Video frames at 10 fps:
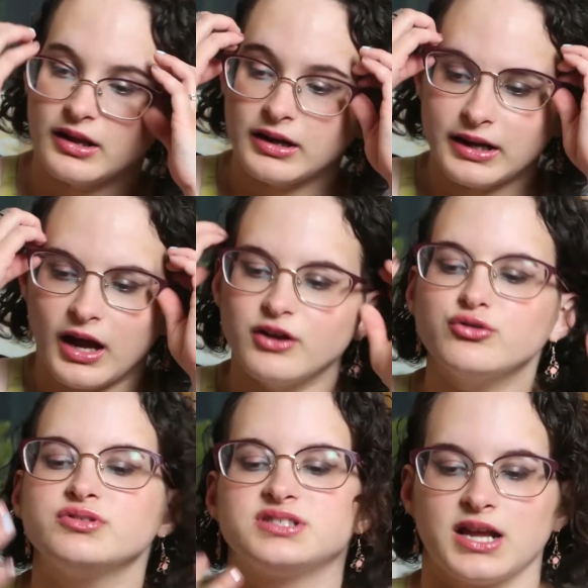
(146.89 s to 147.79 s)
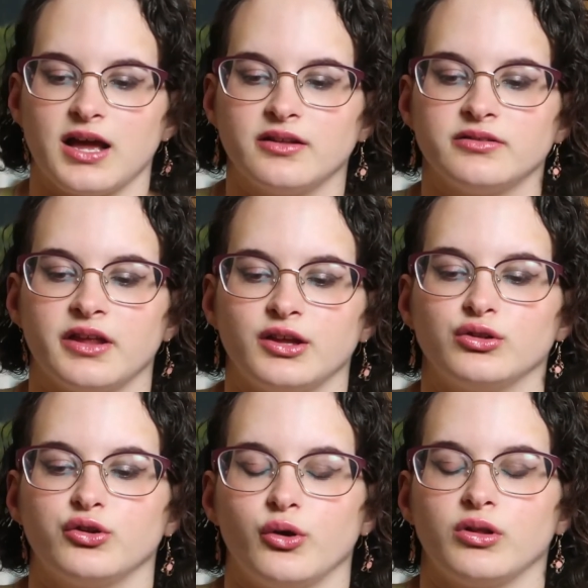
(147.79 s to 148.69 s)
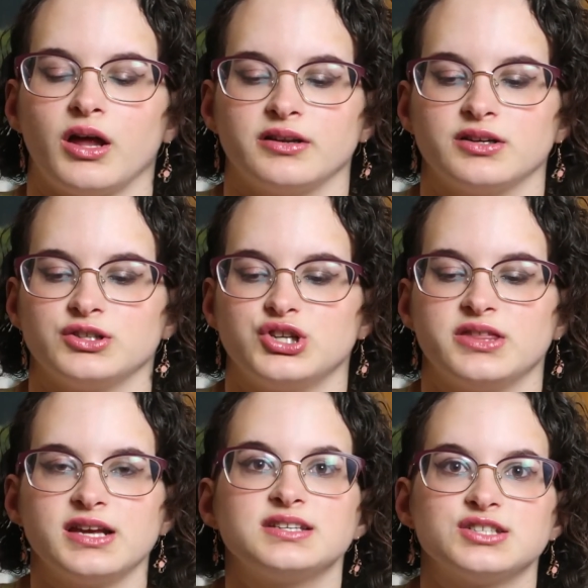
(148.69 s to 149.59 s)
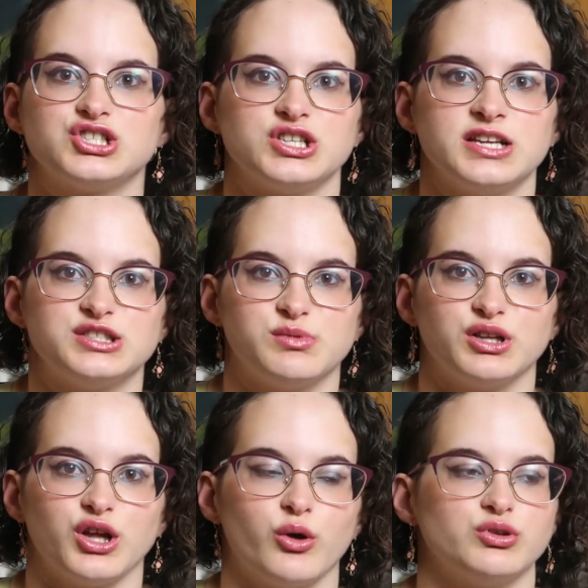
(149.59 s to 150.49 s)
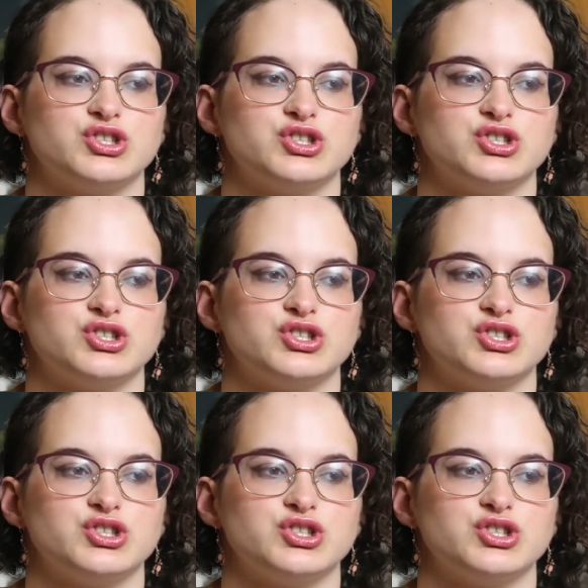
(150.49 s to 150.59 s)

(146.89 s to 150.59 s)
and I understand that Yolanda, she thinks that she needs to be alone.